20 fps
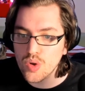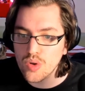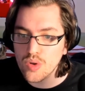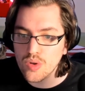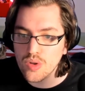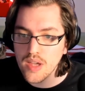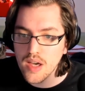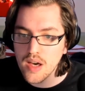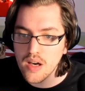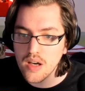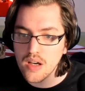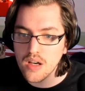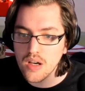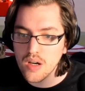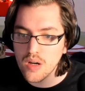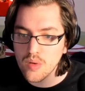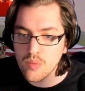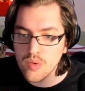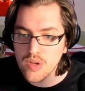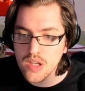yeah,
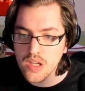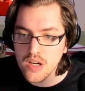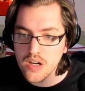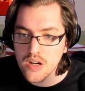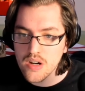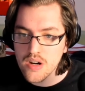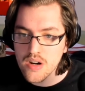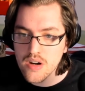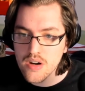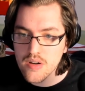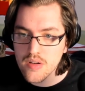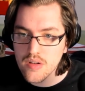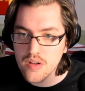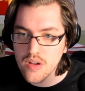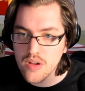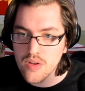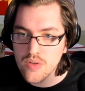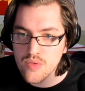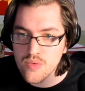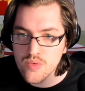we are
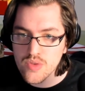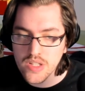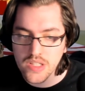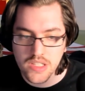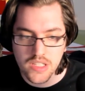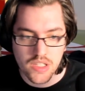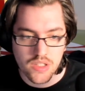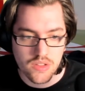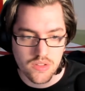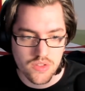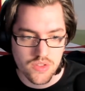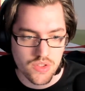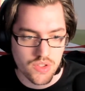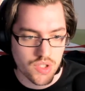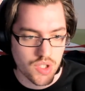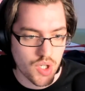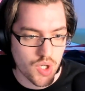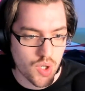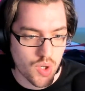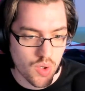really good to
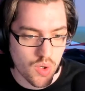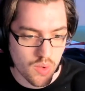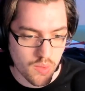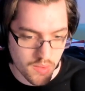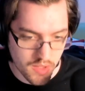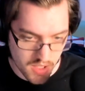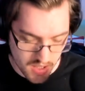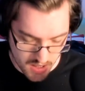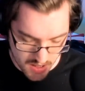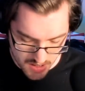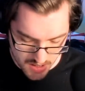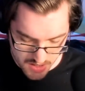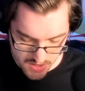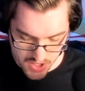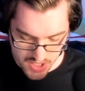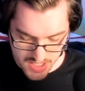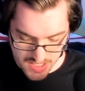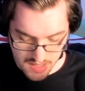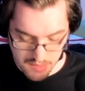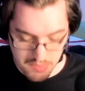go.
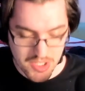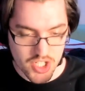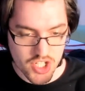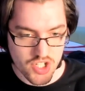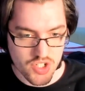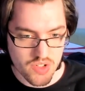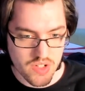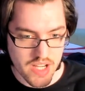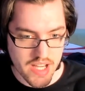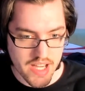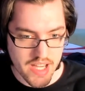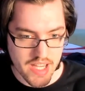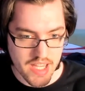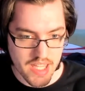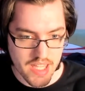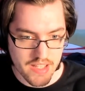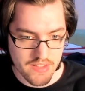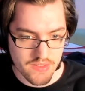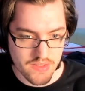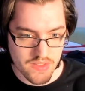Just let me try
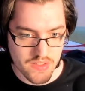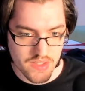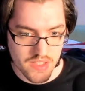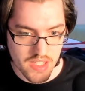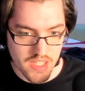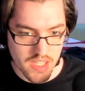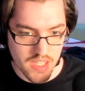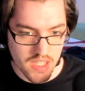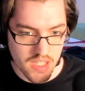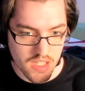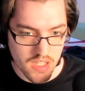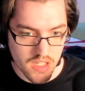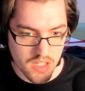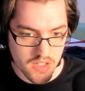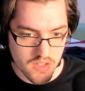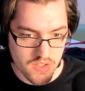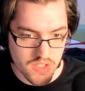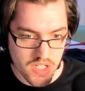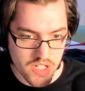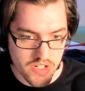and see
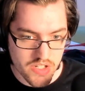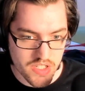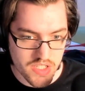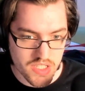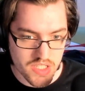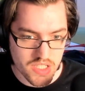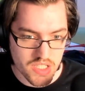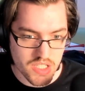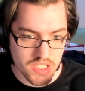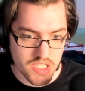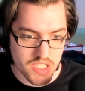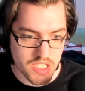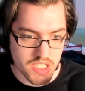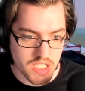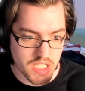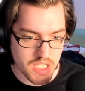yarn start.